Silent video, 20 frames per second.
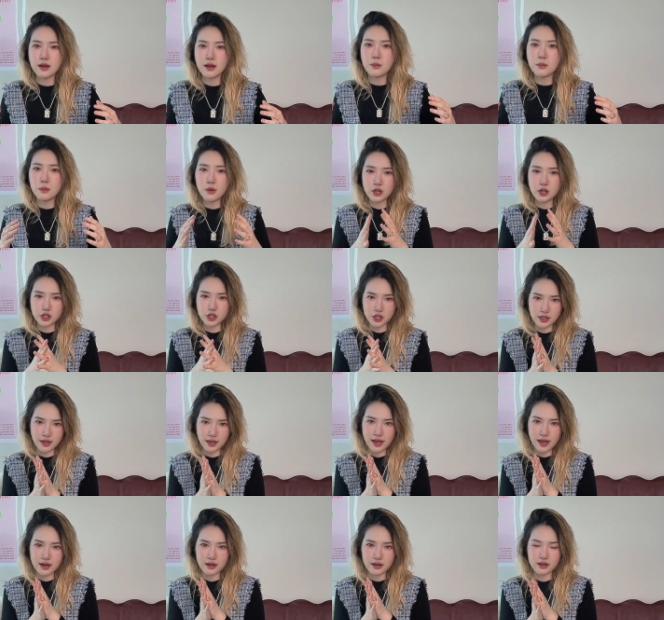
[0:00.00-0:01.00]
merge
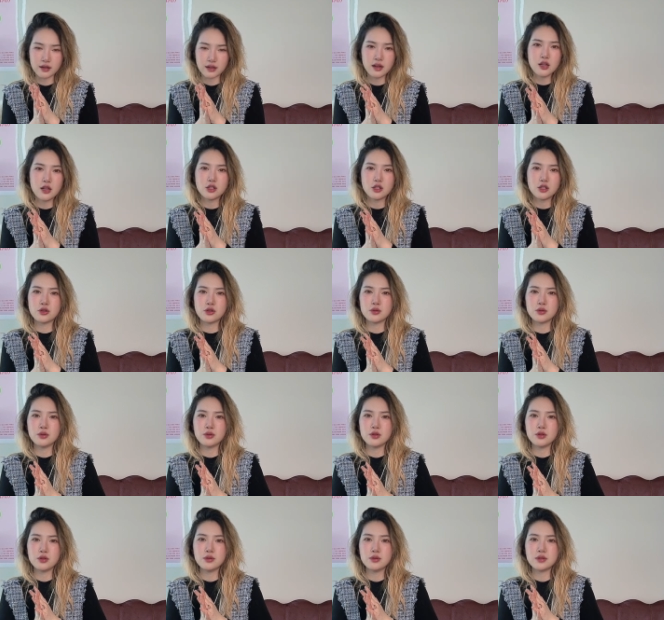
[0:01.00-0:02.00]
together to
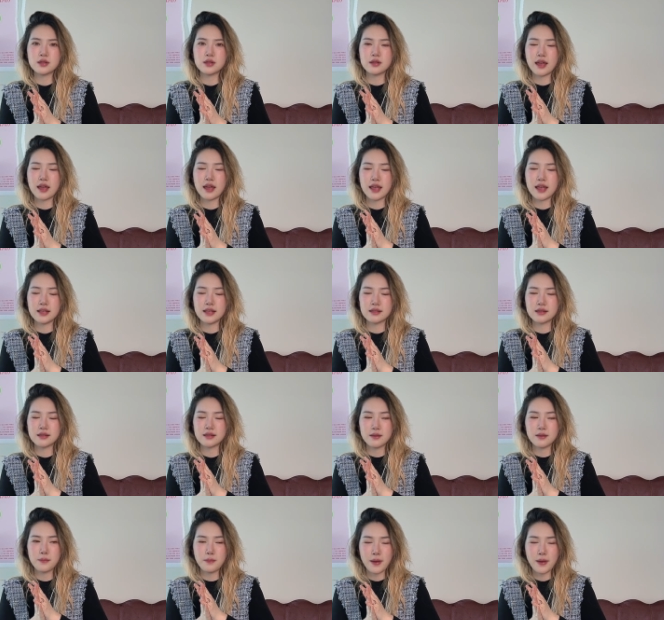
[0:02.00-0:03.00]
use its
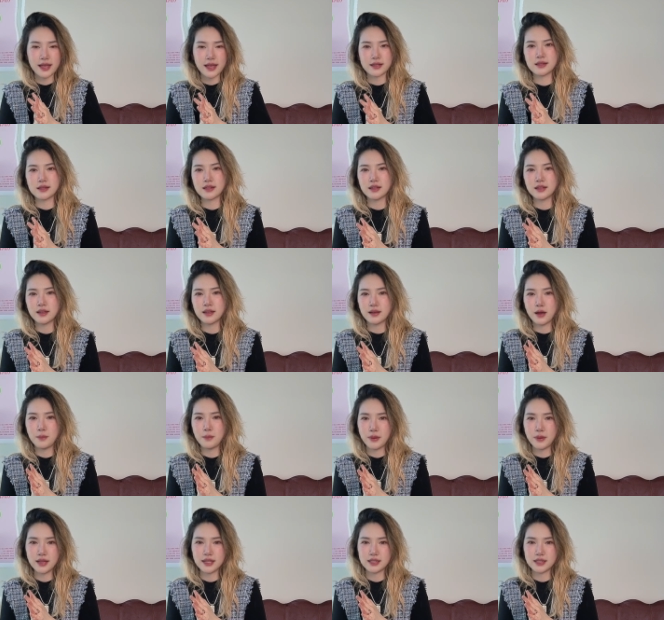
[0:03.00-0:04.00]
best
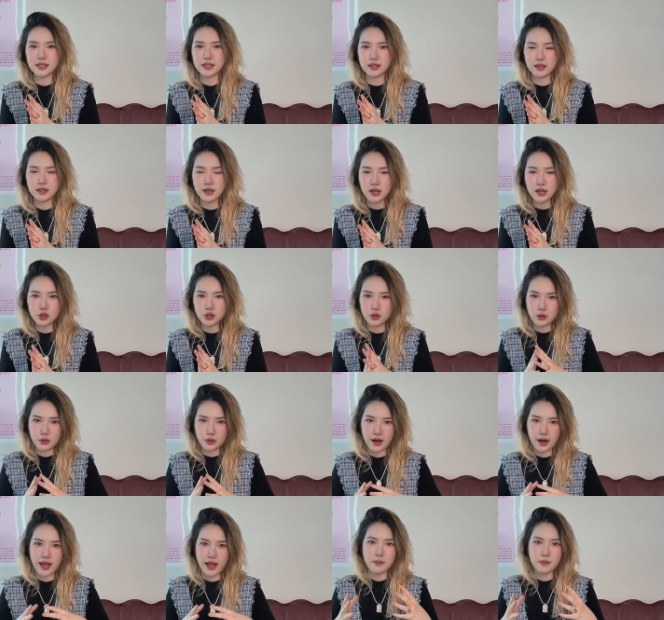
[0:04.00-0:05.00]
ability to
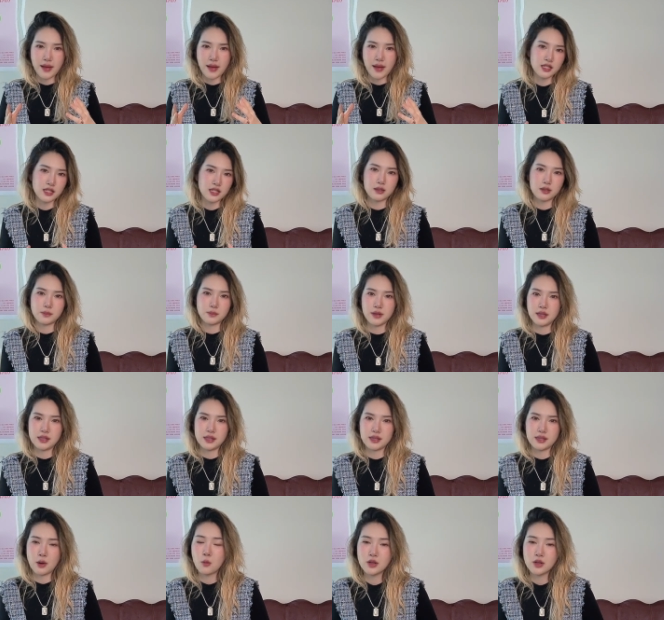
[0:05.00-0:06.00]
create
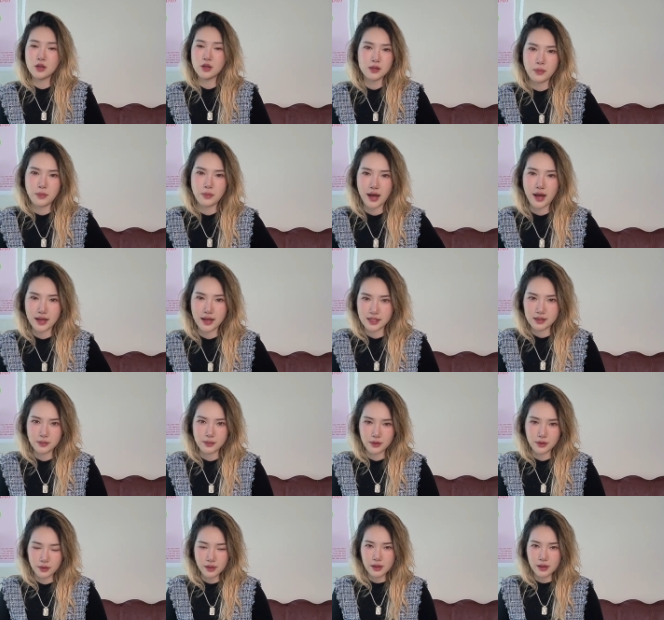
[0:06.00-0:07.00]
masterpiece that wasn't
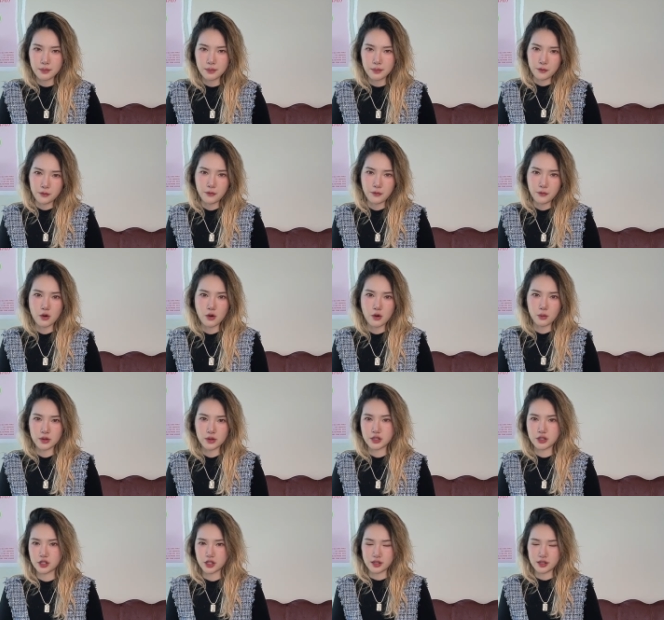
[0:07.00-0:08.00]
possible before
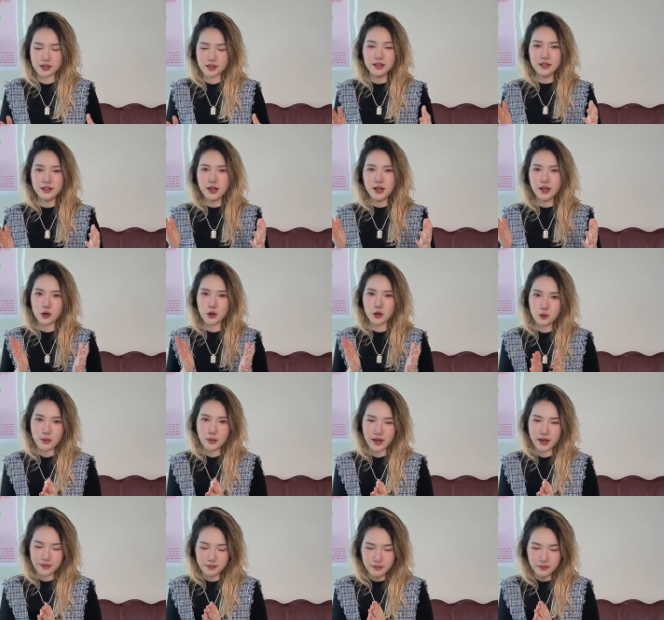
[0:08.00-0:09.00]
with just
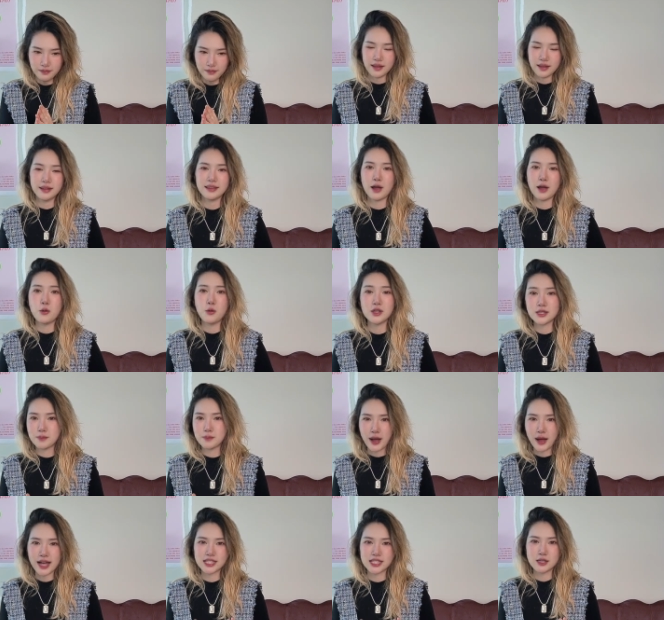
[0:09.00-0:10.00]
human. That
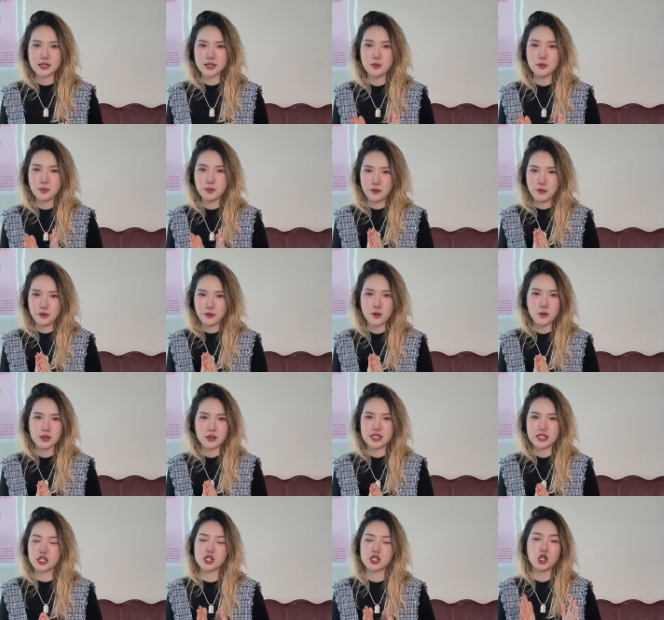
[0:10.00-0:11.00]
wasn't possible before
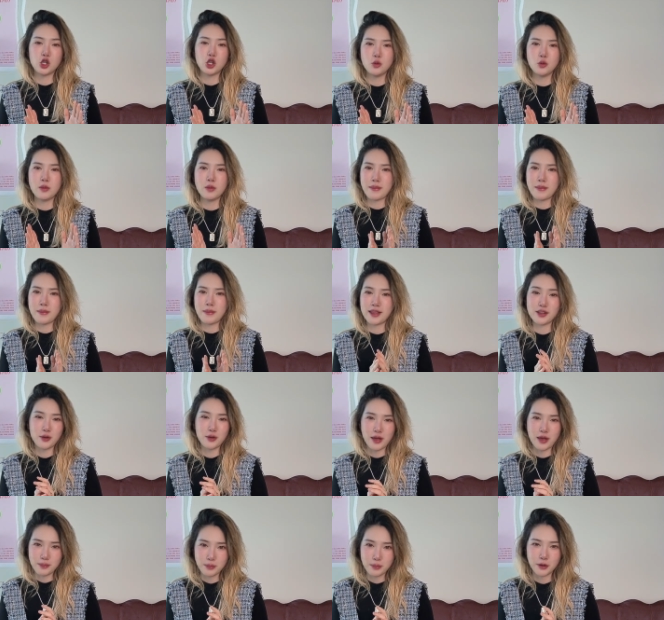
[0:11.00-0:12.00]
with just human
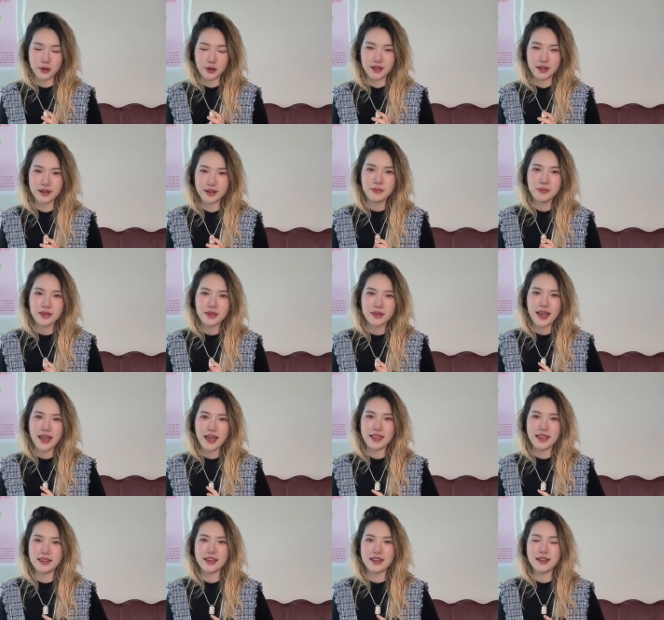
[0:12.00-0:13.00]
manual input.
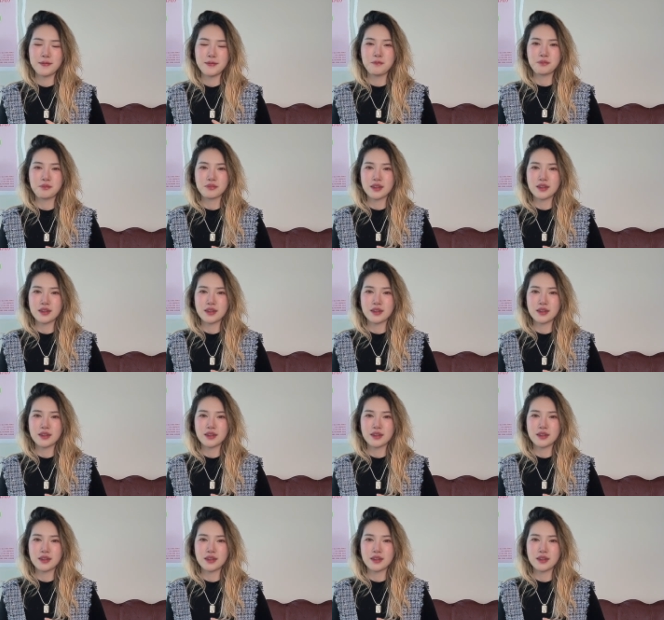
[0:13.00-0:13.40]
And then